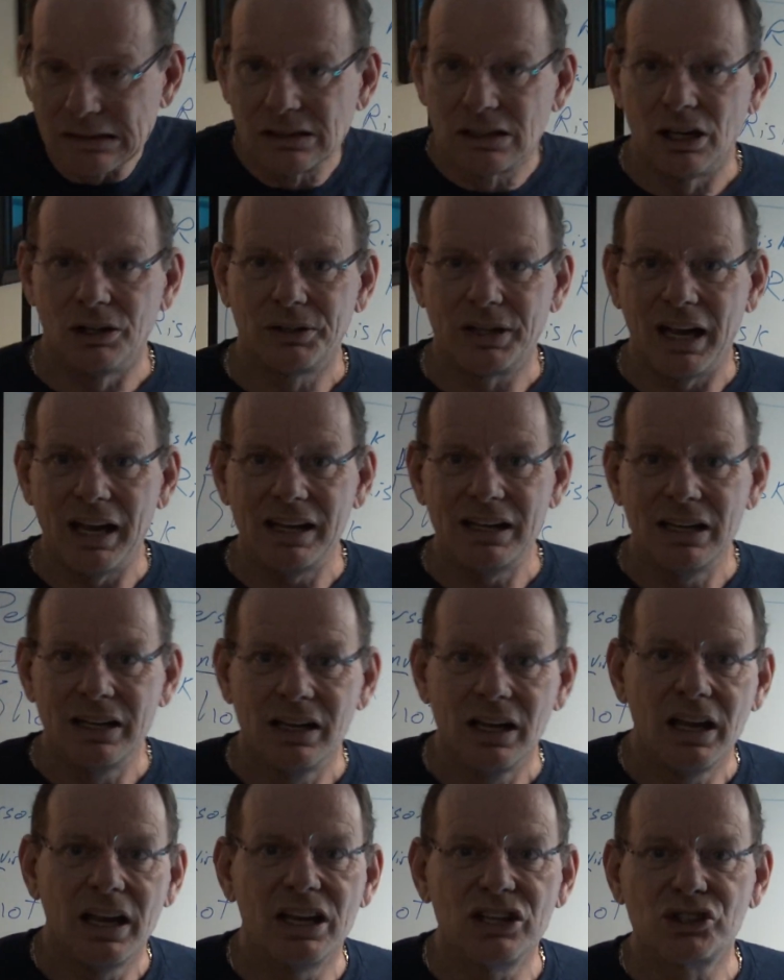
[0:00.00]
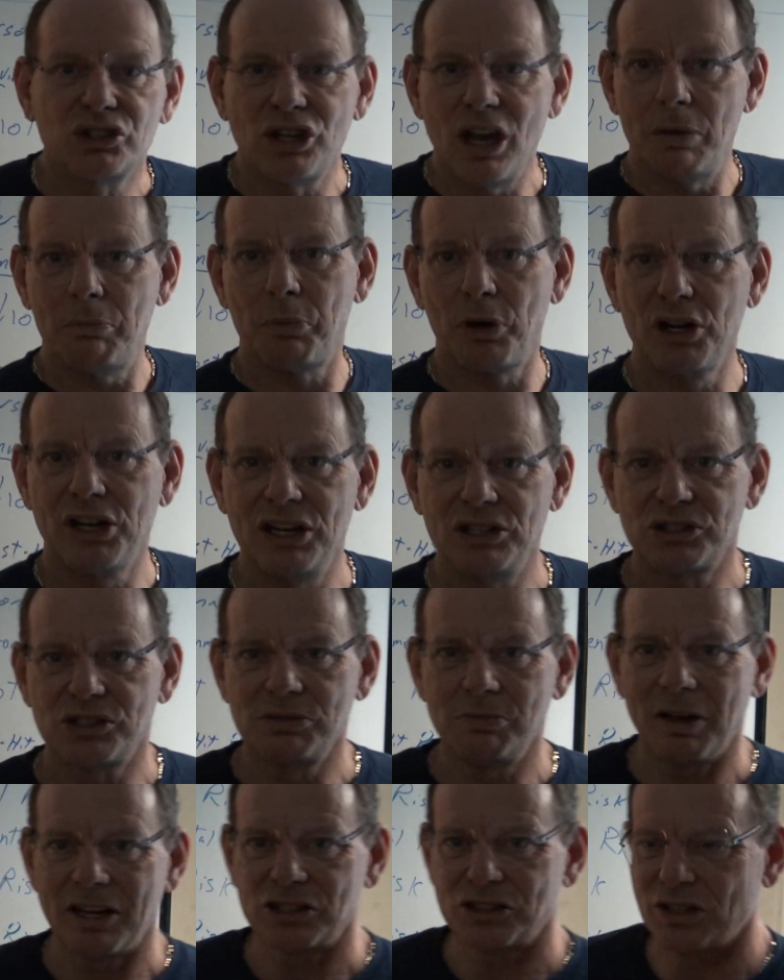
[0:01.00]
Okay? His temper gets
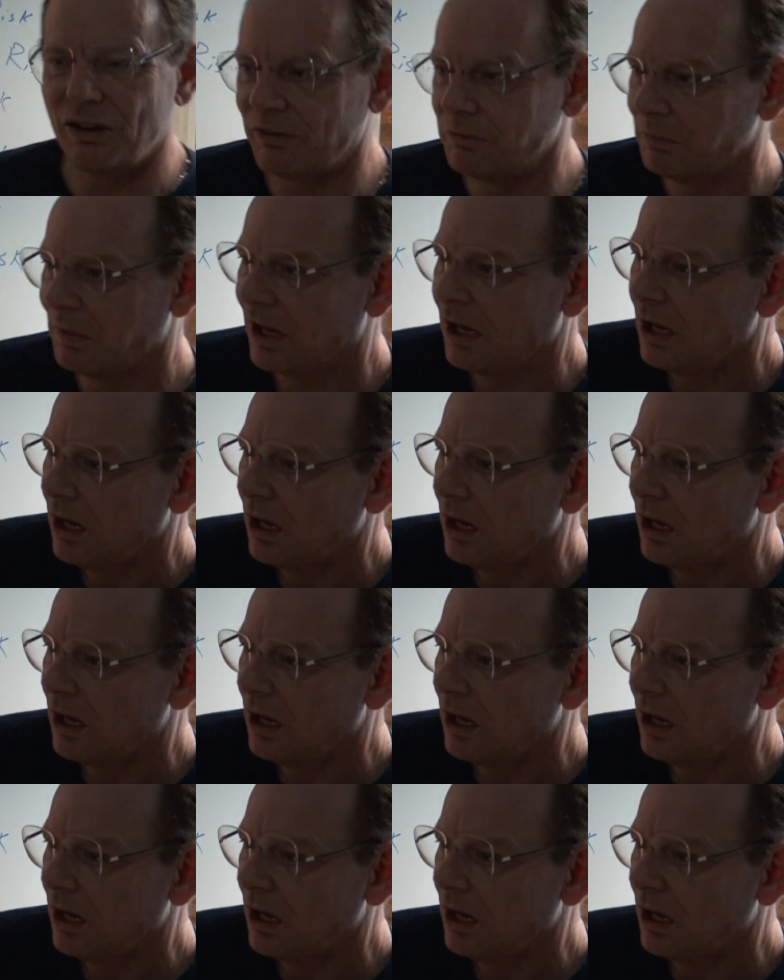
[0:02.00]
the best of him.